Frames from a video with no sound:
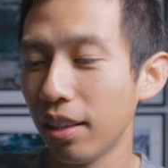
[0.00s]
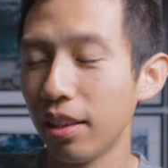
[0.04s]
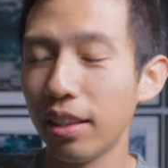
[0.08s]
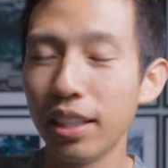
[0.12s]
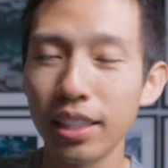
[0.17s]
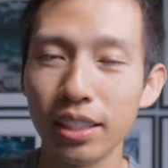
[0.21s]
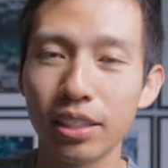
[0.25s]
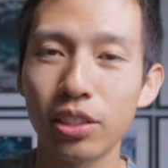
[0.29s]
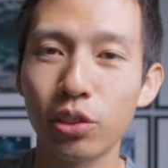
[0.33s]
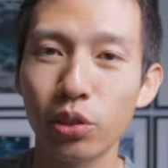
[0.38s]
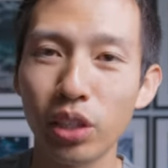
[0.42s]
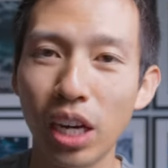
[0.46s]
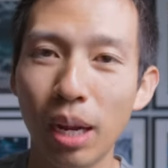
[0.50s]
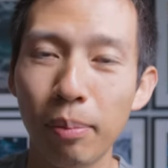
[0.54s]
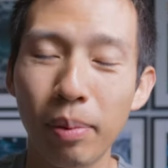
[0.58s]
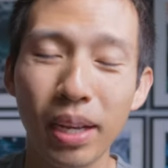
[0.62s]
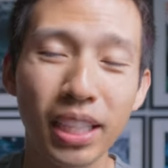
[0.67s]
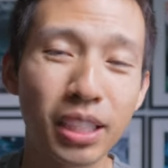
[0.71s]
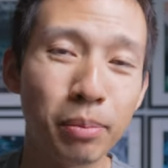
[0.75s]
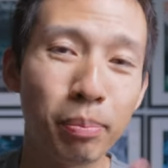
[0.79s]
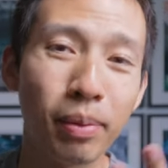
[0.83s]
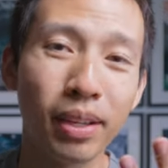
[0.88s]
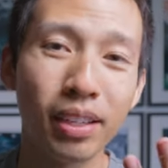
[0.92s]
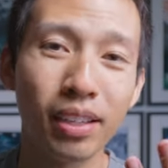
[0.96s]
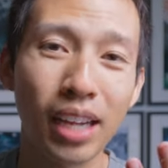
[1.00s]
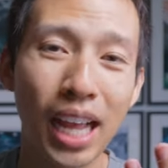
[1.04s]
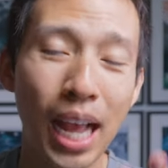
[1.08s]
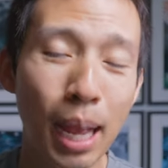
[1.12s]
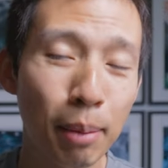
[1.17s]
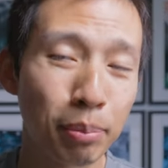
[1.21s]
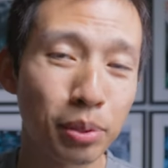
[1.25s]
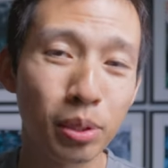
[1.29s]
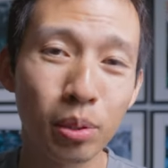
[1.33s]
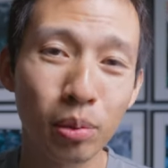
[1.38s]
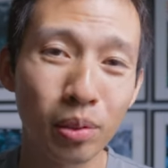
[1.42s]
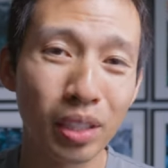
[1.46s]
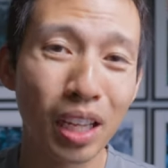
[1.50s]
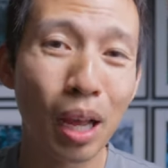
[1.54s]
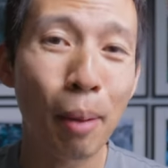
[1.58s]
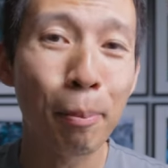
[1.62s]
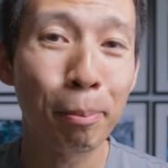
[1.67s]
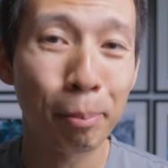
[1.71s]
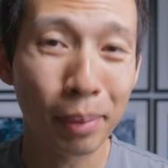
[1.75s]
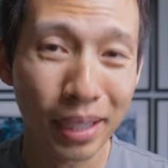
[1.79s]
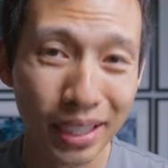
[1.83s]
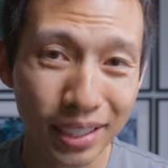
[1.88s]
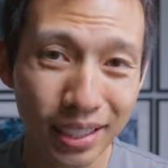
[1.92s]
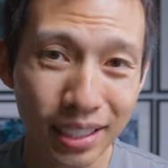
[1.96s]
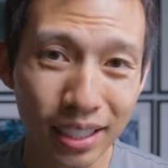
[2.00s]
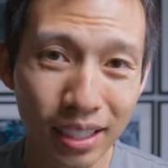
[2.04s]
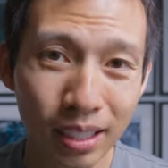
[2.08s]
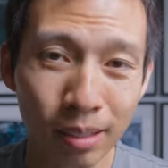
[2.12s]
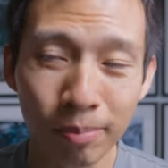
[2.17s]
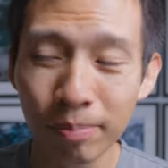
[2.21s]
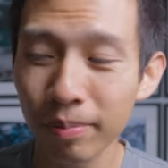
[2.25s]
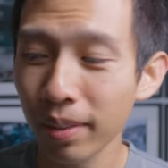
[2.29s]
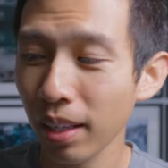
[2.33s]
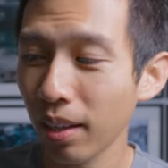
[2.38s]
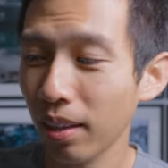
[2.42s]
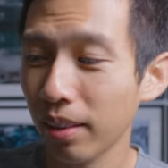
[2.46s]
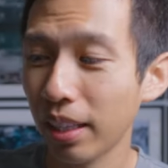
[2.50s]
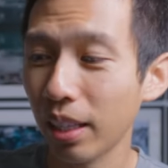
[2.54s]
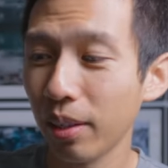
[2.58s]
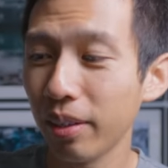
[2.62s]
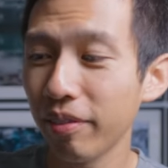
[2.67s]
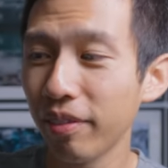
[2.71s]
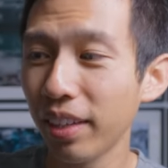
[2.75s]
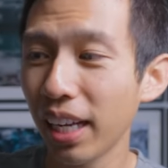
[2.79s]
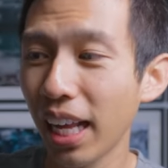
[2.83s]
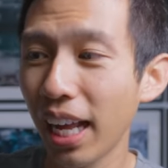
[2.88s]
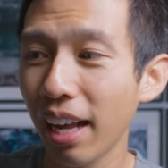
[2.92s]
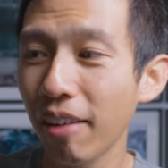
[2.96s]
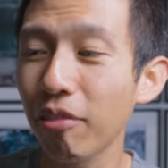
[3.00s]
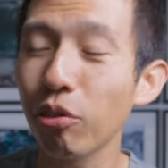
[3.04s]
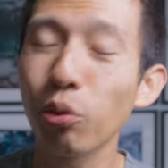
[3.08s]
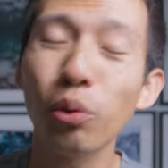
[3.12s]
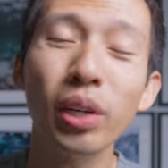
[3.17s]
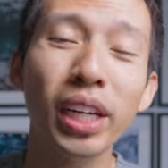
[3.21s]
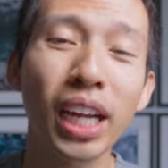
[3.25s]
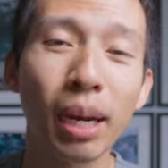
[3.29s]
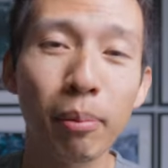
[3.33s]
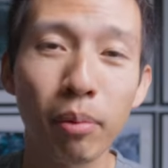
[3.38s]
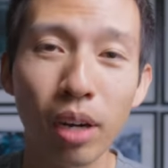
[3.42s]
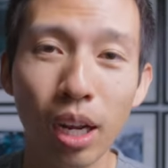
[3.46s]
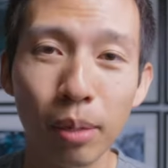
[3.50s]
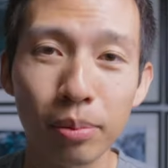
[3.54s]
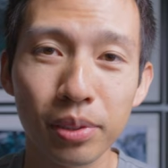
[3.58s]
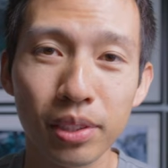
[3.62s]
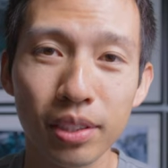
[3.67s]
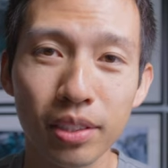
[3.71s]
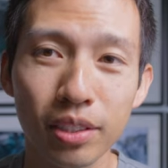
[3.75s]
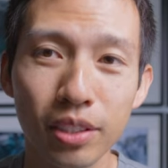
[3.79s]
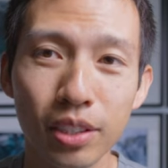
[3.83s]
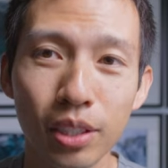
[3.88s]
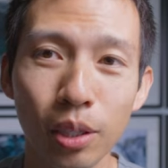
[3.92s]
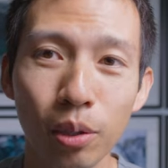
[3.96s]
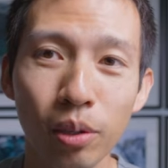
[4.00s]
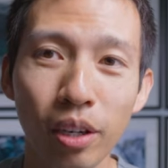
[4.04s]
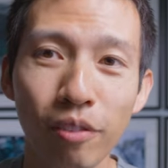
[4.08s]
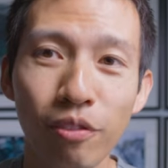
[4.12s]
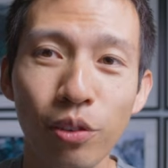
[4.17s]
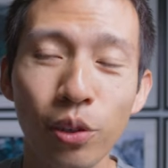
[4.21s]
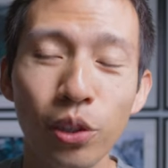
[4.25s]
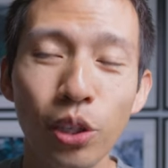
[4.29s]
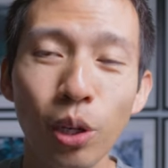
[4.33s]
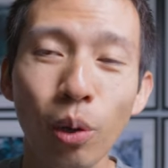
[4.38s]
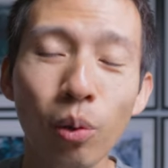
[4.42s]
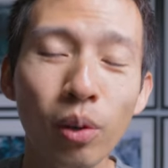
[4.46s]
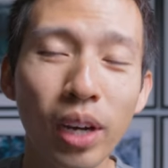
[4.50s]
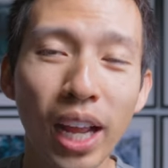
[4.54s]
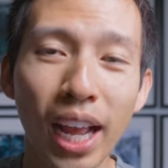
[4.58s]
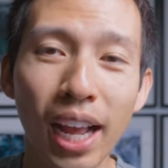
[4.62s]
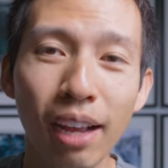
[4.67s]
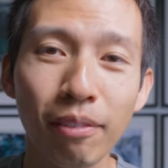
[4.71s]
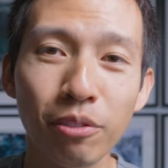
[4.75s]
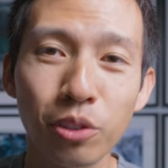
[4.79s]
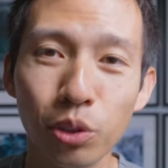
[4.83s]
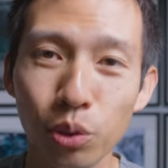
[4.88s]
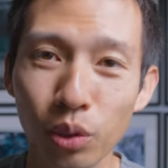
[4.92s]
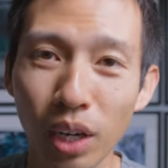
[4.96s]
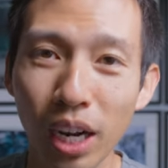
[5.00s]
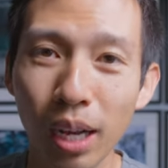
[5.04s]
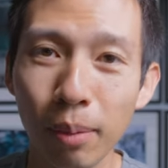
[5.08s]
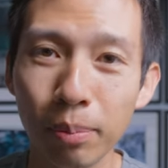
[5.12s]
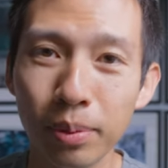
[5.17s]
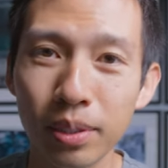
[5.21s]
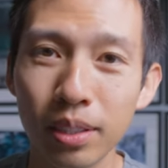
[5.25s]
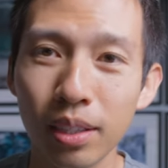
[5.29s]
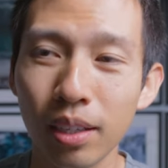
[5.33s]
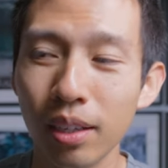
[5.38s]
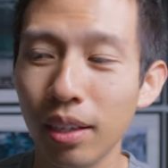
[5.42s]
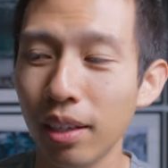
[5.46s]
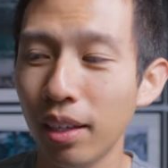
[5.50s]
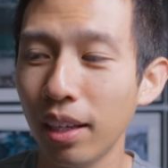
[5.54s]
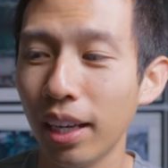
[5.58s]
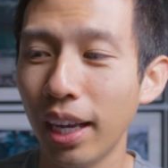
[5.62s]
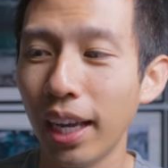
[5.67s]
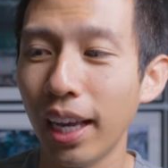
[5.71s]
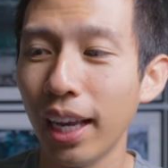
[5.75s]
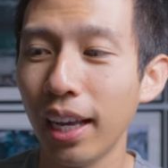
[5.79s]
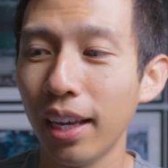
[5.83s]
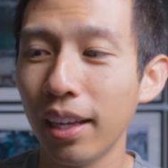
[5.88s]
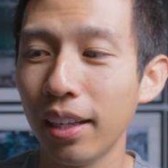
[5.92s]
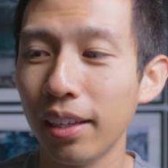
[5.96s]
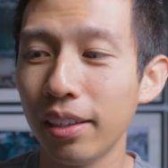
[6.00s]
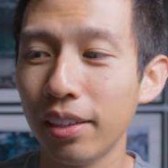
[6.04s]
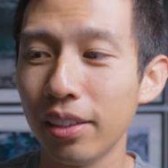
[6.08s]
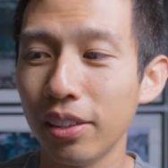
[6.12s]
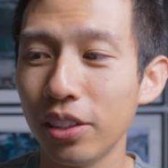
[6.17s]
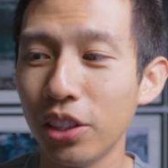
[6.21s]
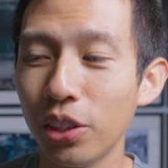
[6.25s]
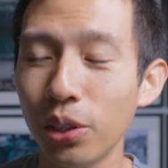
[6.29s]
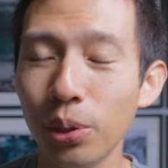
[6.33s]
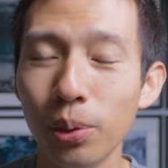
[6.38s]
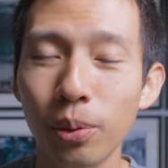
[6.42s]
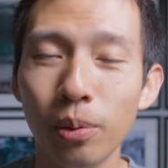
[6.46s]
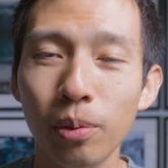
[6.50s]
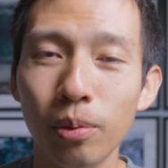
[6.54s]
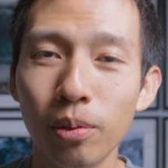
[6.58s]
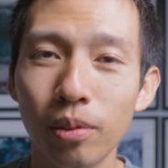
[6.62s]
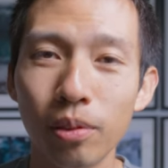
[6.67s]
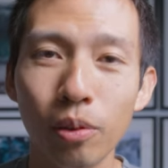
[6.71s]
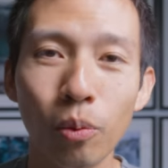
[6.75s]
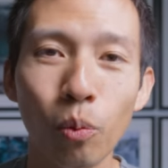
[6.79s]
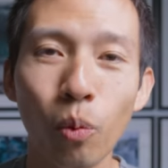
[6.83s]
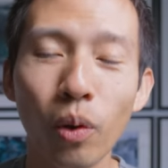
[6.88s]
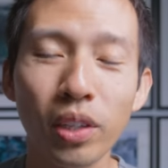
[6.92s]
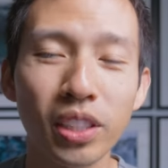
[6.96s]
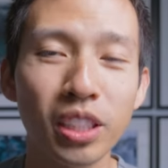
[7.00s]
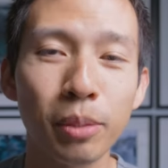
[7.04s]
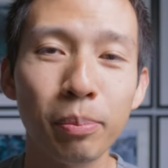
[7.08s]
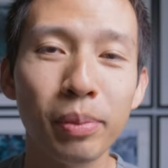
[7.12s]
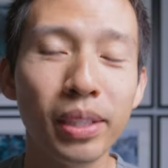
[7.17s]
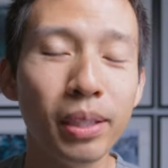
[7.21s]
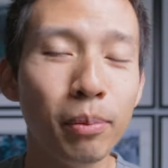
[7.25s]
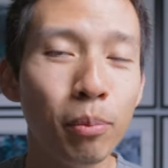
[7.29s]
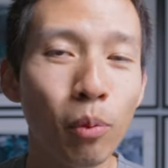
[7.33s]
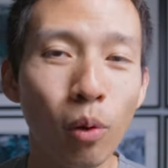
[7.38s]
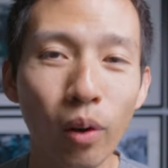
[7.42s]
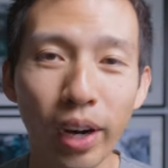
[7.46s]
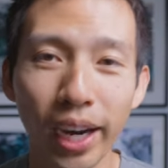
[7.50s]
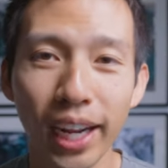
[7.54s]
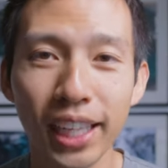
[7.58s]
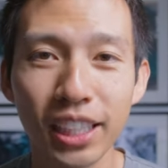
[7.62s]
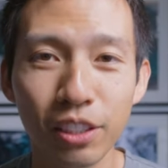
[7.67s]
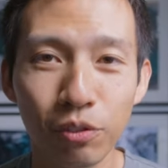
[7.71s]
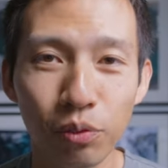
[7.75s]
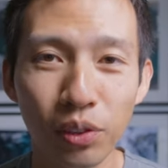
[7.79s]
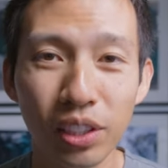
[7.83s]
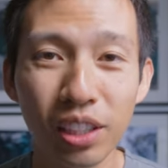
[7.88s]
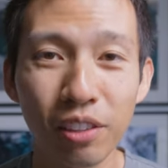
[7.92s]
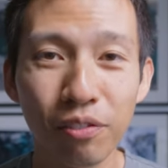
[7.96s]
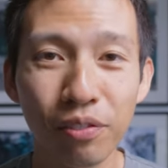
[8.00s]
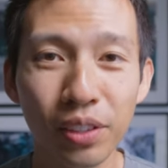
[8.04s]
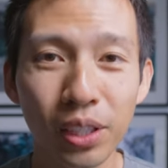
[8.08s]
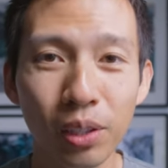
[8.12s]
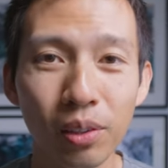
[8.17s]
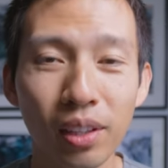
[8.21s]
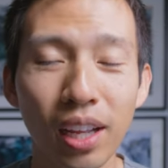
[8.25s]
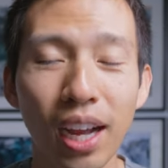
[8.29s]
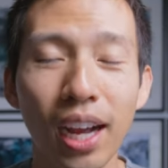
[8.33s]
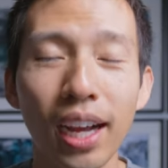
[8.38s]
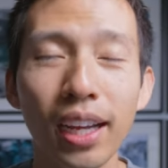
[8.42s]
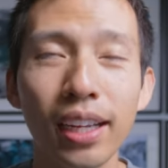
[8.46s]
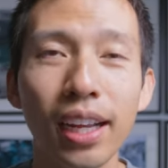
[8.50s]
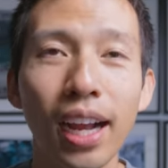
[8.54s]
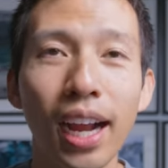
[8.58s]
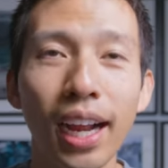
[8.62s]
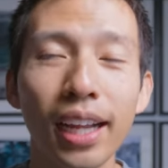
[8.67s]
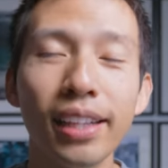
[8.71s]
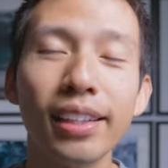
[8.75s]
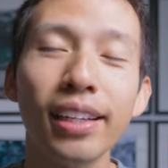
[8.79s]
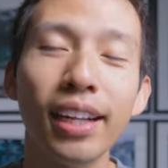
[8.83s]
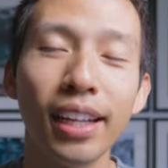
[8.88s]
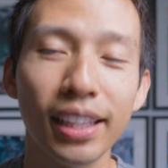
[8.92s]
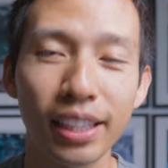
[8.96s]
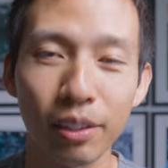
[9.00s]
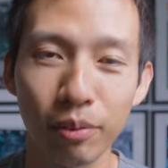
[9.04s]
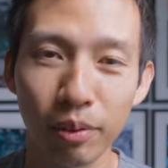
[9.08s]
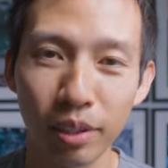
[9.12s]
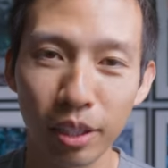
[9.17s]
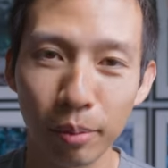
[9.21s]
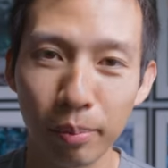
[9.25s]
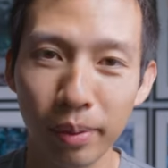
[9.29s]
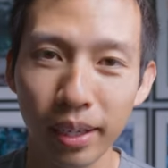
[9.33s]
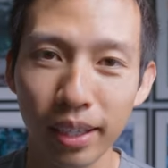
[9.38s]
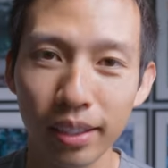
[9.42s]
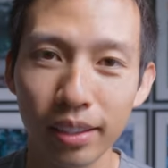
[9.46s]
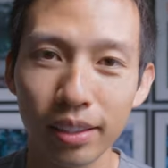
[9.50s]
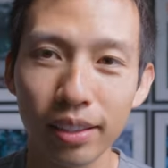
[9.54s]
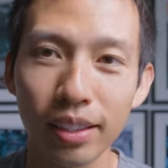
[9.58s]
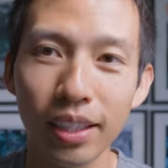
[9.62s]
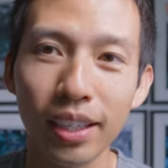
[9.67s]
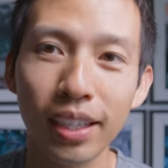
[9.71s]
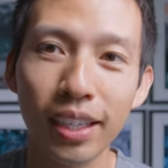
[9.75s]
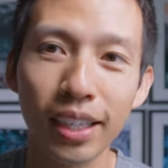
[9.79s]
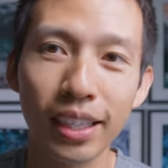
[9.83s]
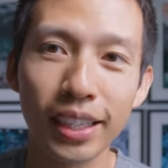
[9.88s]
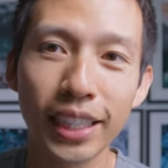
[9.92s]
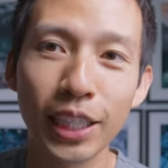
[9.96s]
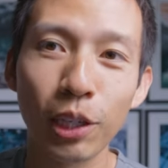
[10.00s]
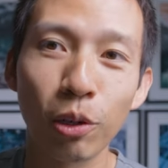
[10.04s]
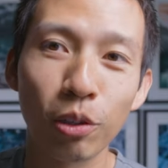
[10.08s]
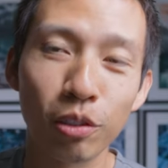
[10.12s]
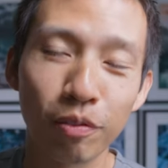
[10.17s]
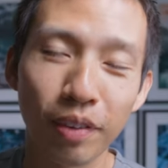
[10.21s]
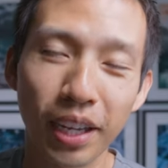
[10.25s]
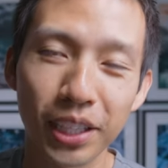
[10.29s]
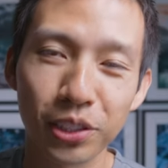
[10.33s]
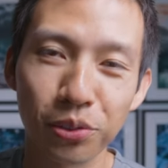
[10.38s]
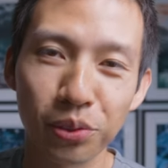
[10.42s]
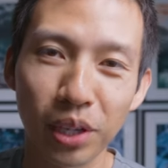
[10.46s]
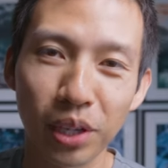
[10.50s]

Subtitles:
This strap has been absolutely amazing. They even have three camera options. So if you don't have straps and you want to be more hands-free in the field, I highly, highly recommend the Holdfast